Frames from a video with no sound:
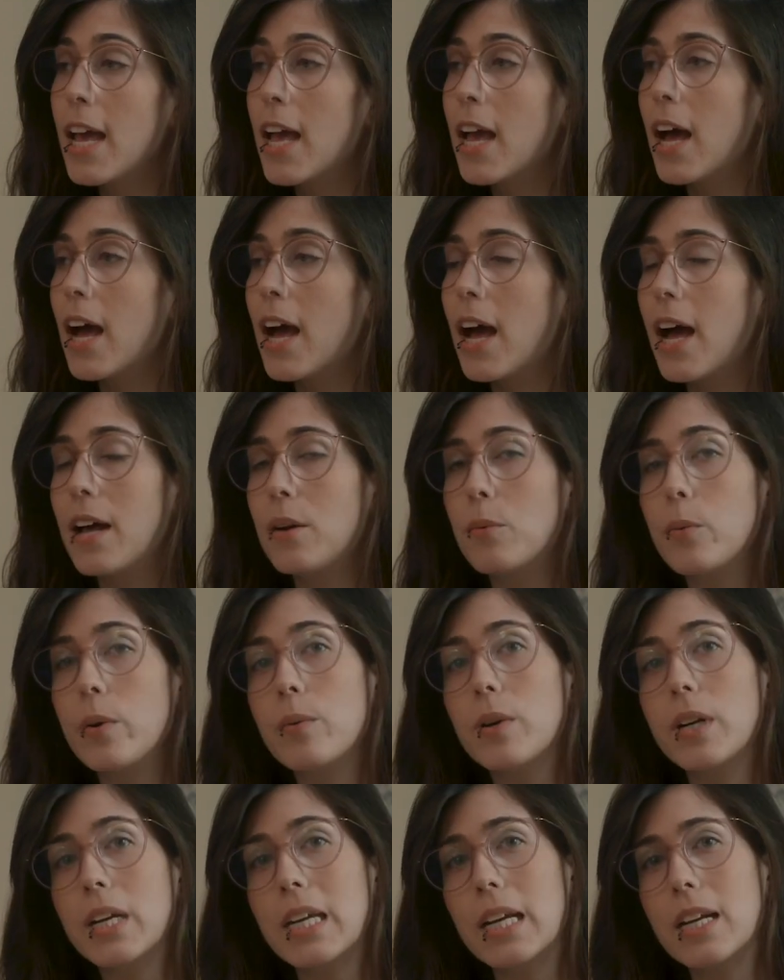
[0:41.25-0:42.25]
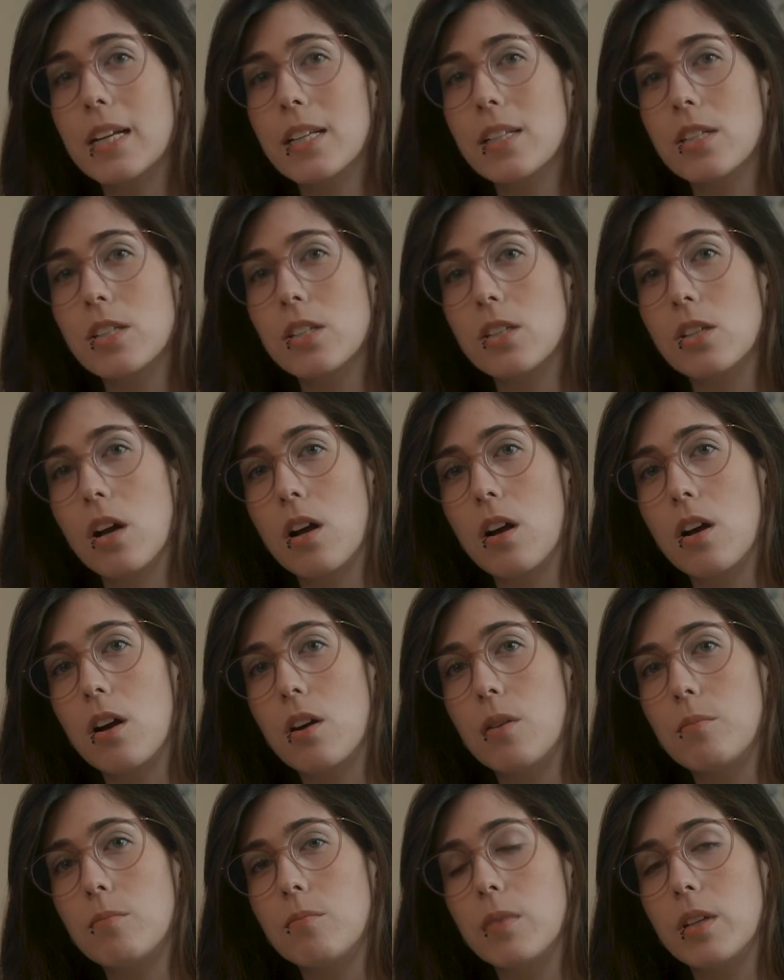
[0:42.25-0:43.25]
And we were getting
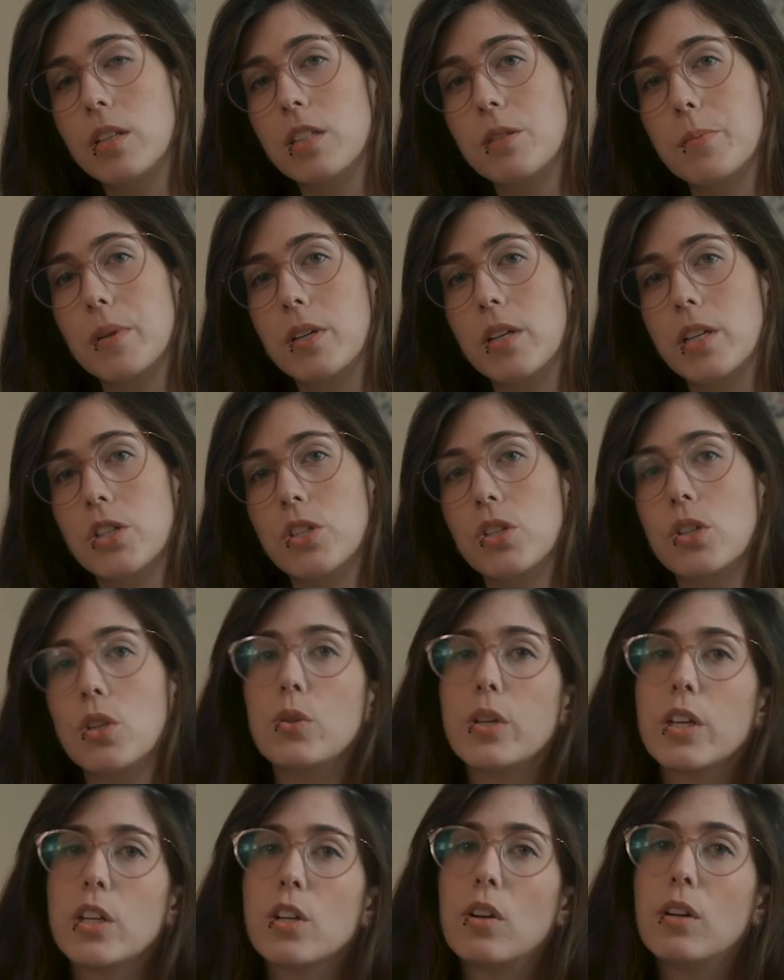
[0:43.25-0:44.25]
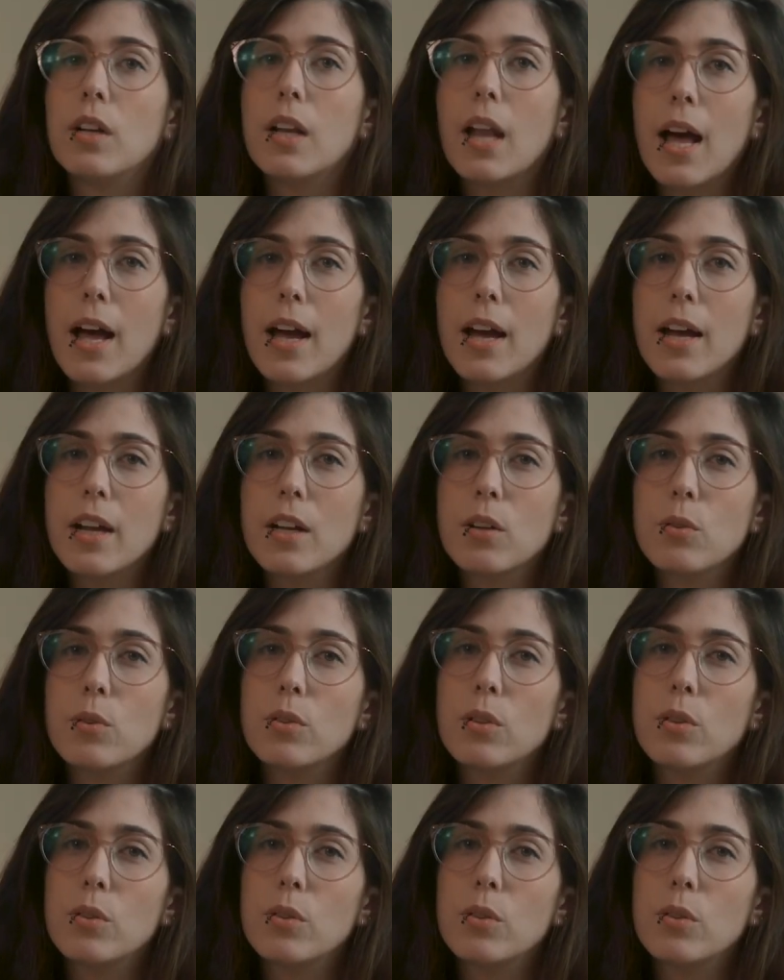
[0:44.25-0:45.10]
some inspiration looking online,